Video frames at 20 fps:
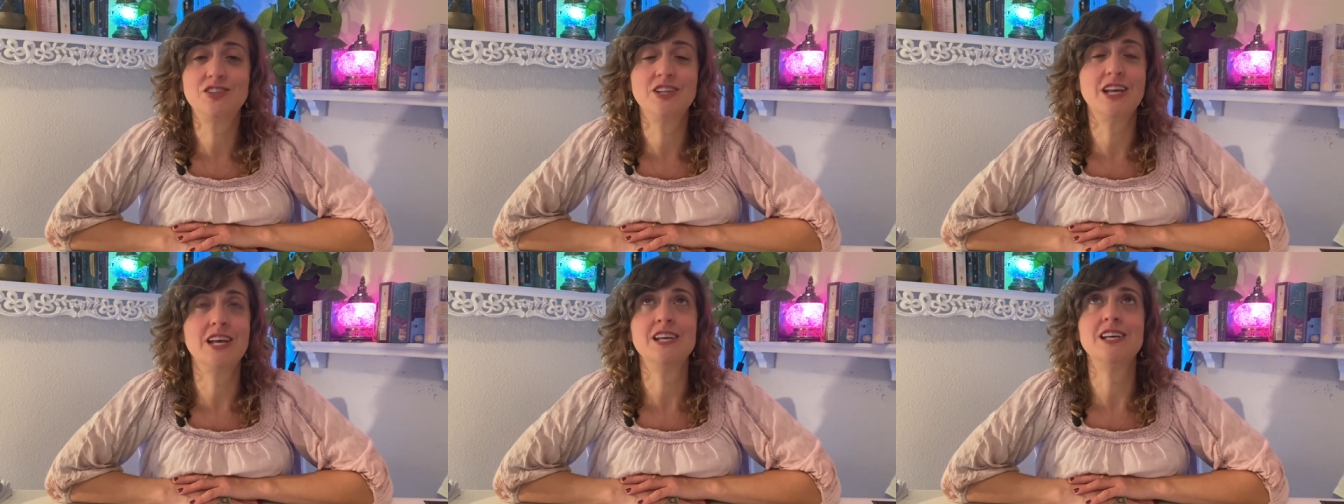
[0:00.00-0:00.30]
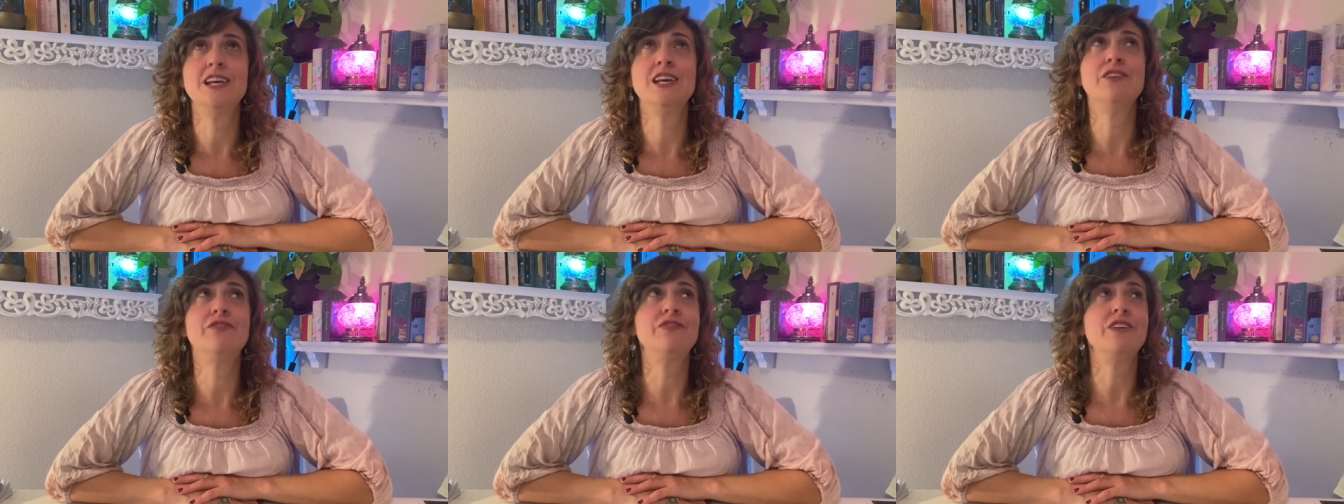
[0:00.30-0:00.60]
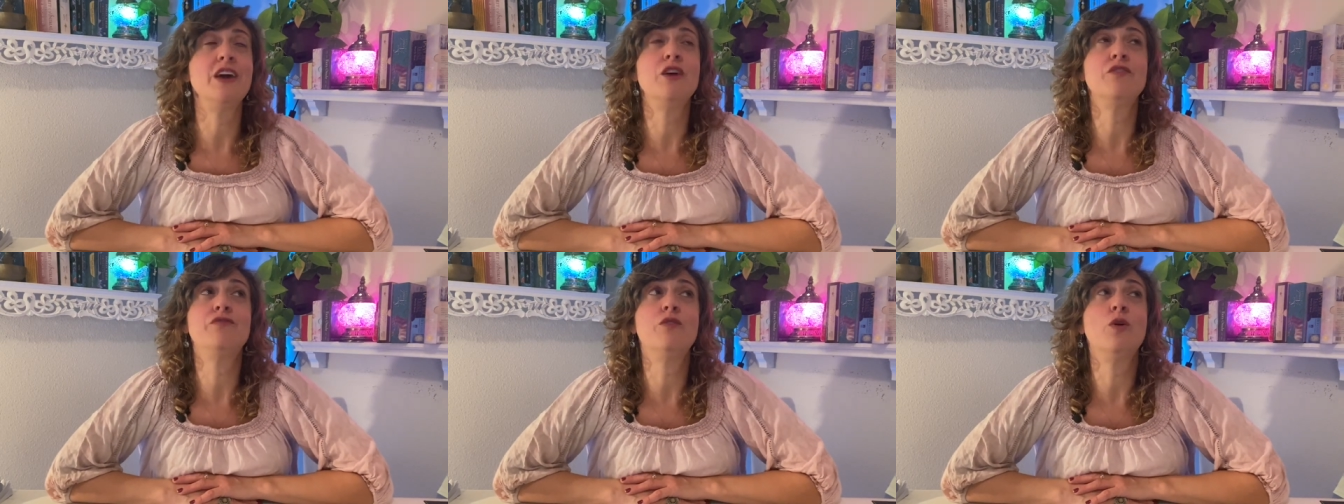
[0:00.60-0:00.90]
if,
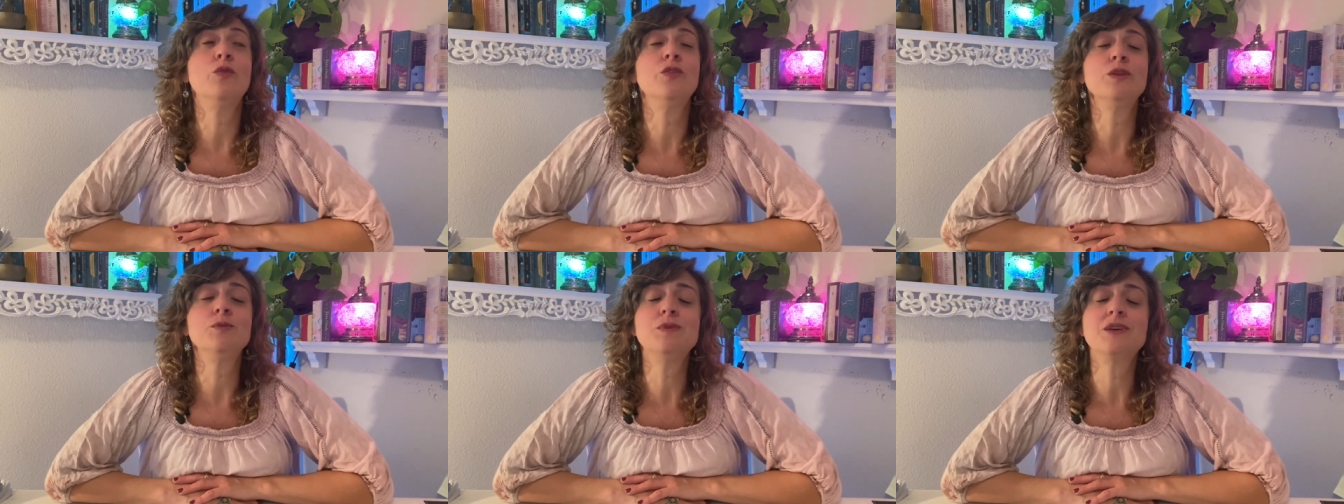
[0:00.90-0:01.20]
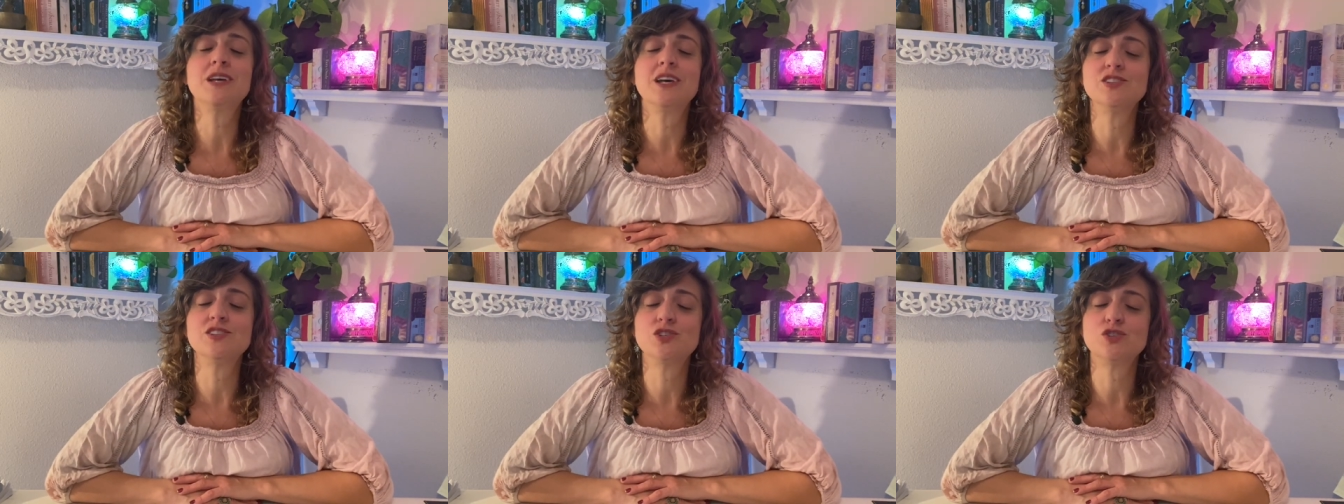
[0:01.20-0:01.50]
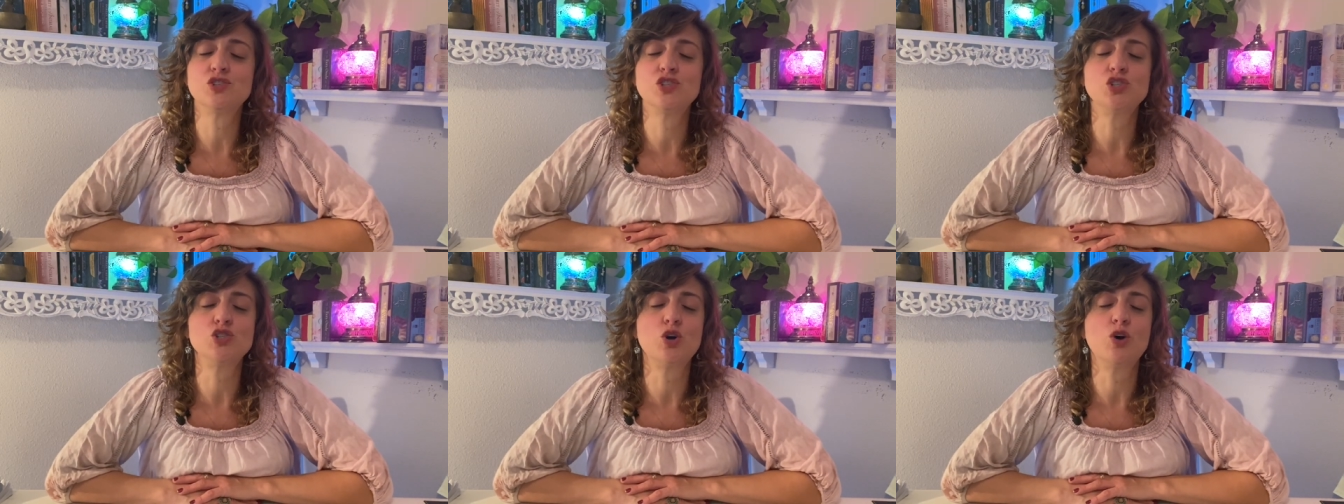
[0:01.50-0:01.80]
if only because
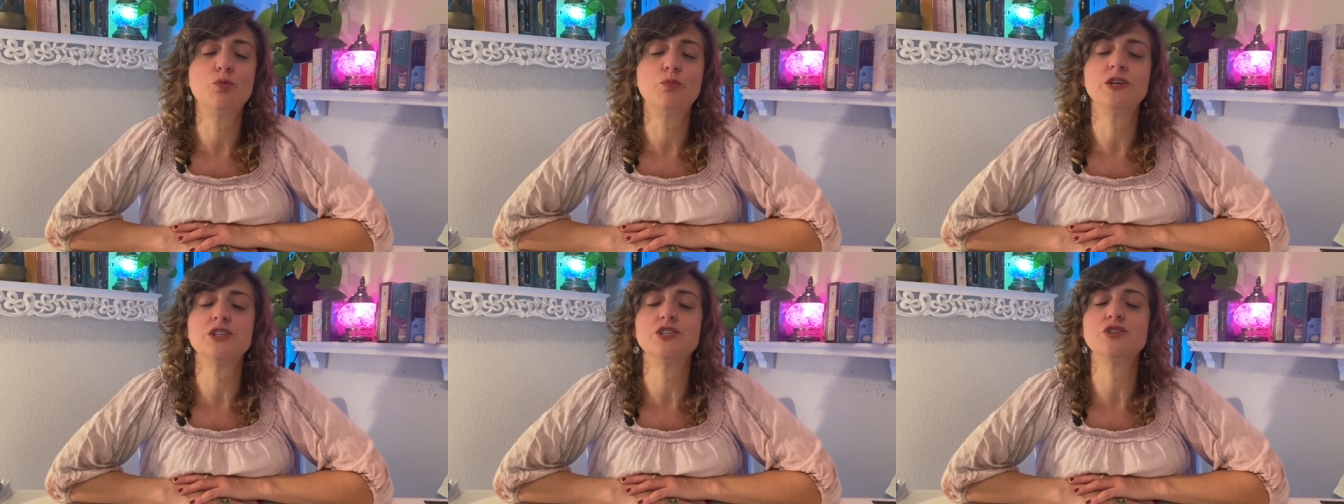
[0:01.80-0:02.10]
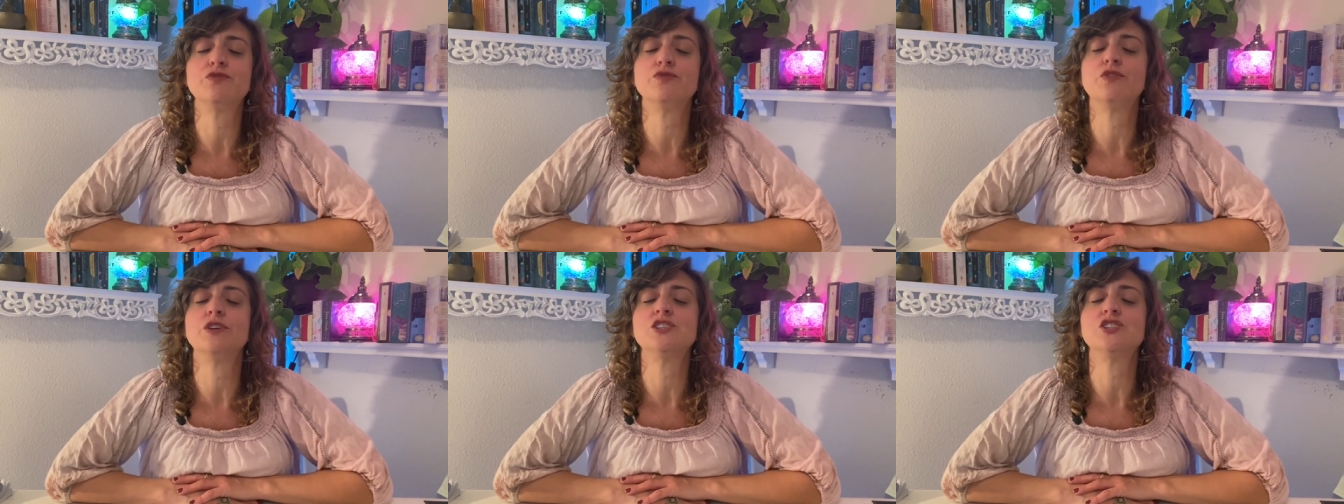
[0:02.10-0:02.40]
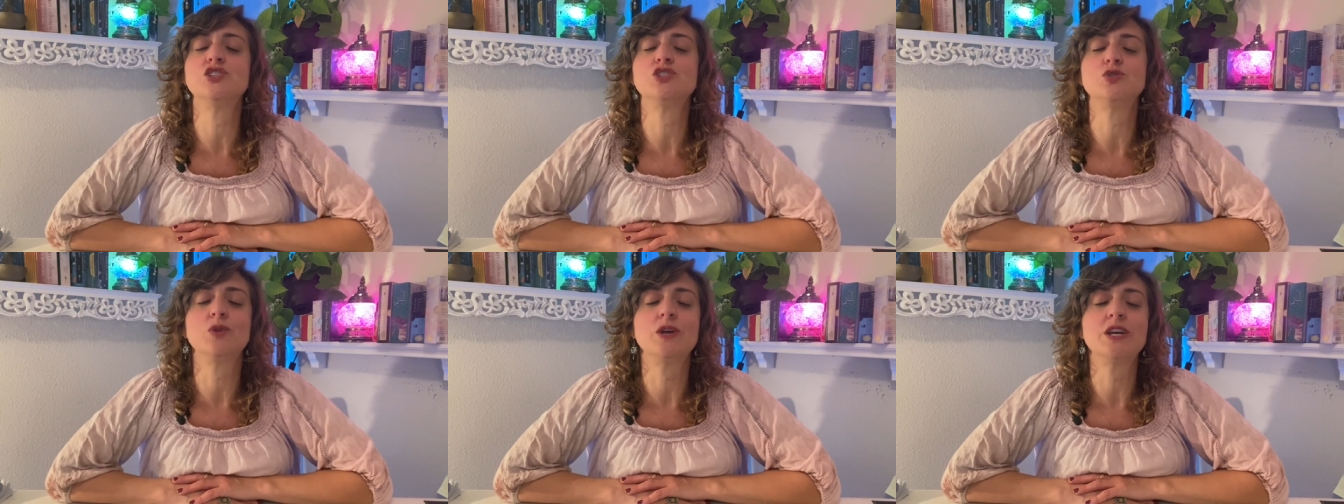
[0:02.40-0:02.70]
there's so much
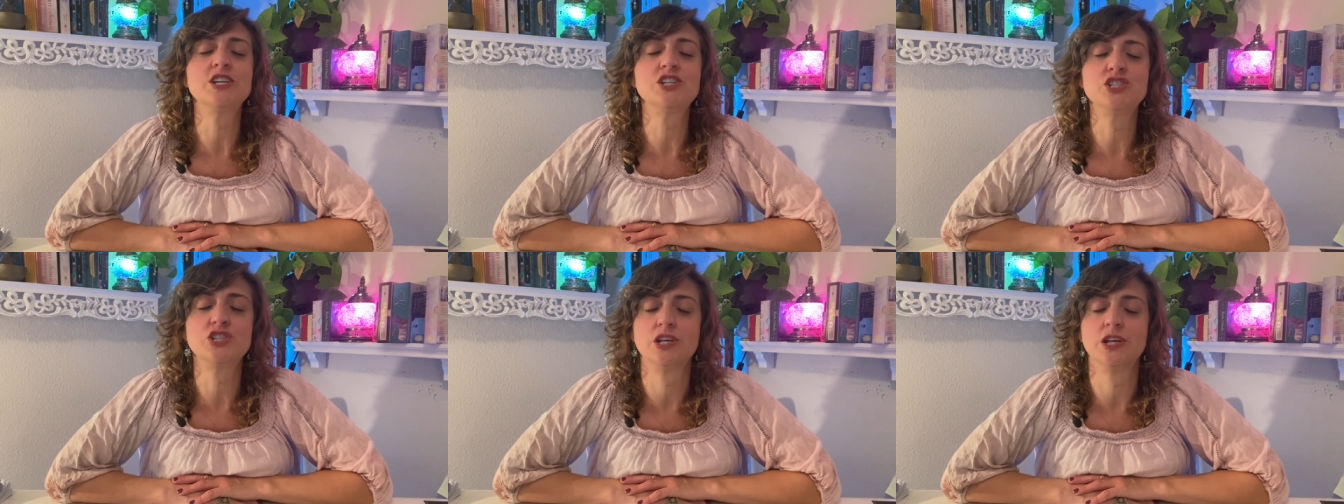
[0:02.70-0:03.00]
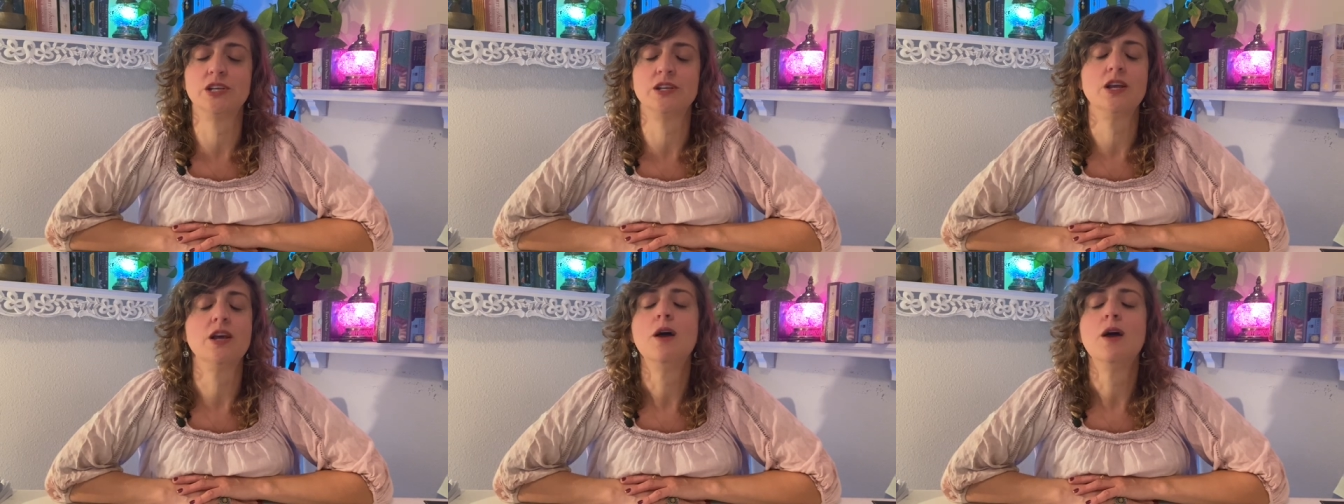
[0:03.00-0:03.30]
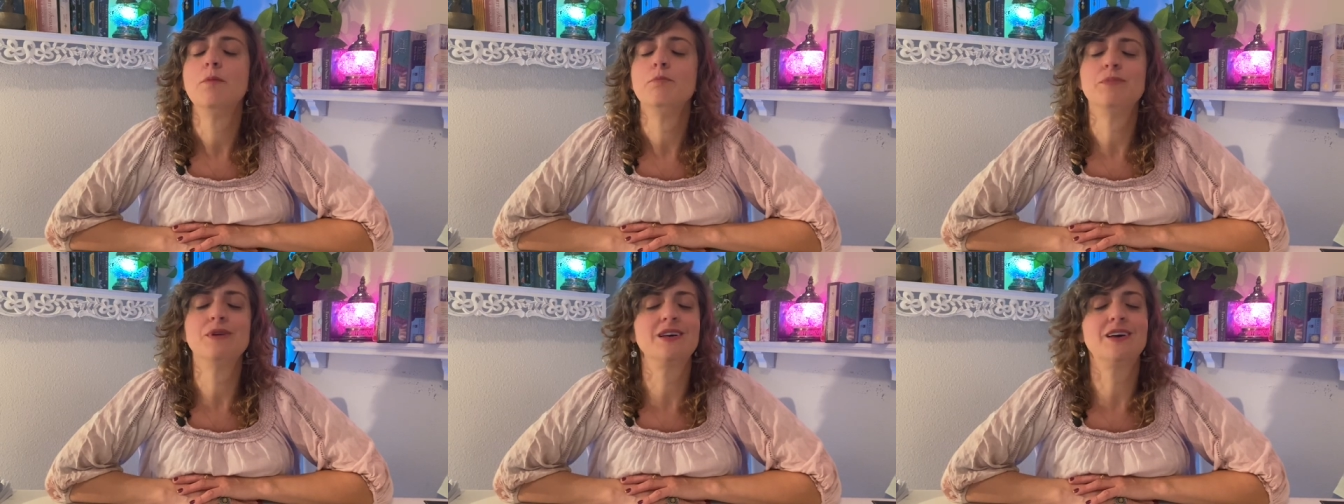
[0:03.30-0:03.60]
frustration
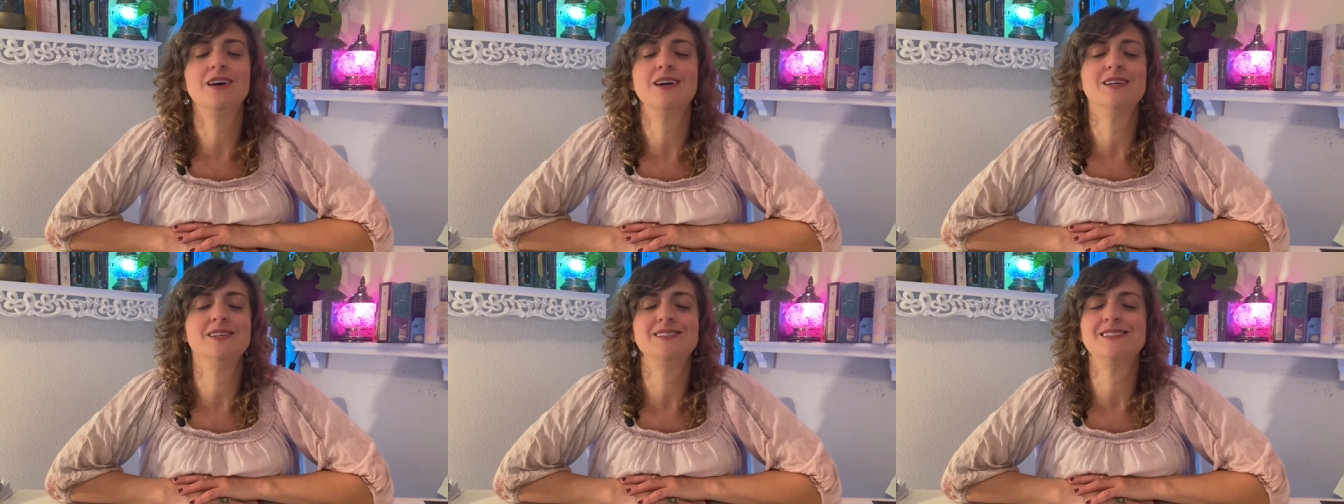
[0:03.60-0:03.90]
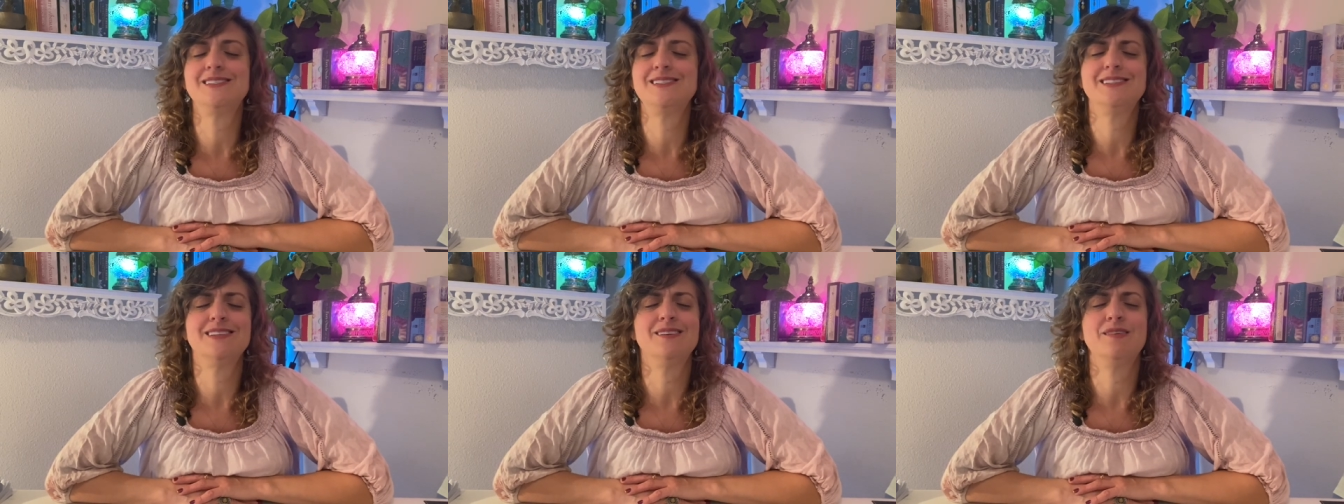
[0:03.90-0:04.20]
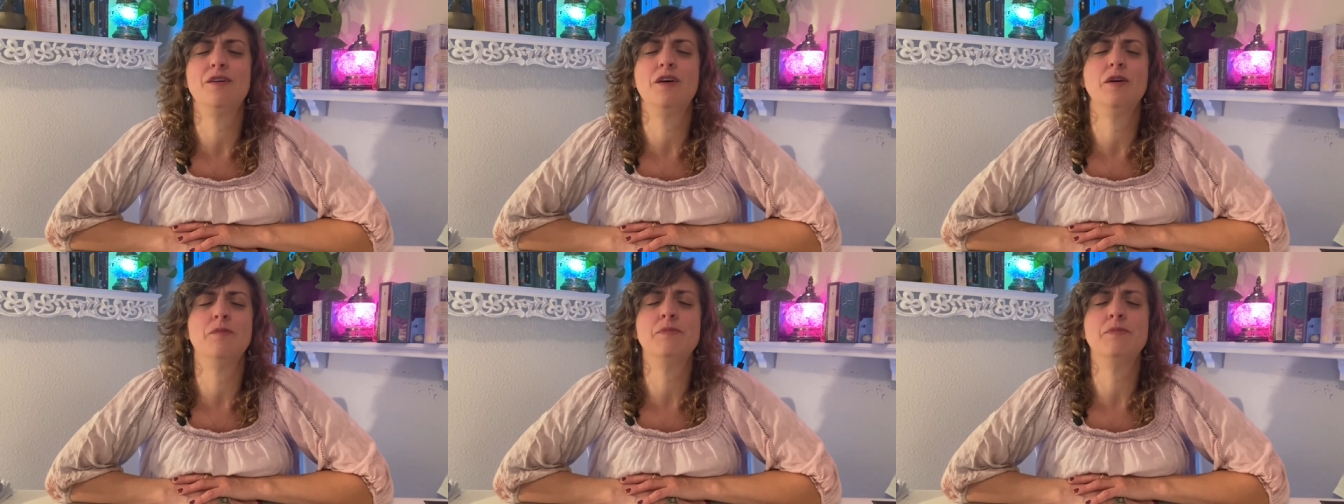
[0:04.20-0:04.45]
because uh,